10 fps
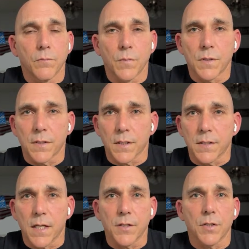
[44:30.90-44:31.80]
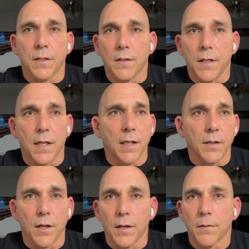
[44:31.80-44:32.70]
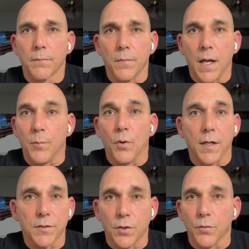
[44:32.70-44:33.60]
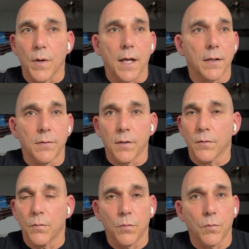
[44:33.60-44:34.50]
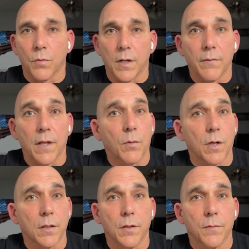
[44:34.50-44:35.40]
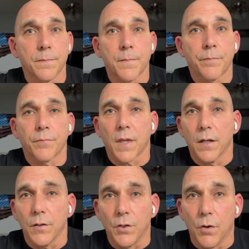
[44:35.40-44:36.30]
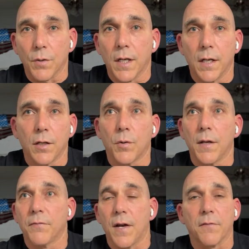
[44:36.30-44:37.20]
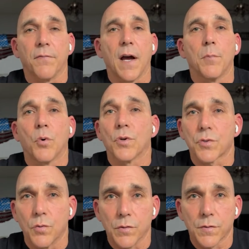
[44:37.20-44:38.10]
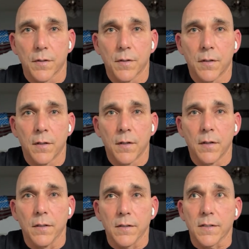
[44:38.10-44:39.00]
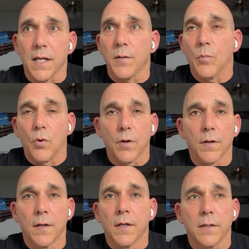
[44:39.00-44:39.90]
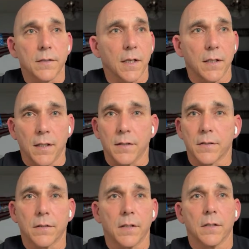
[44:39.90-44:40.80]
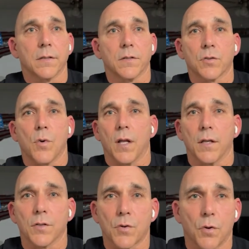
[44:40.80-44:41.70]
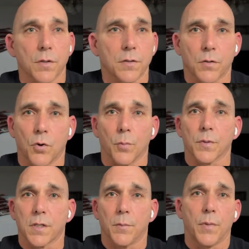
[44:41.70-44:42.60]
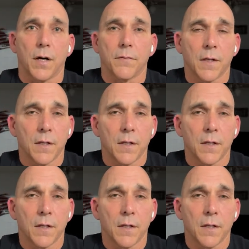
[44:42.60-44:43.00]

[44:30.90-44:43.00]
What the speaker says: succession in their MOS, their rank, their whatever they want to do. Don't get in the way. In fact, find more schools. Send more. Send it's squad leaders course, corporals and above.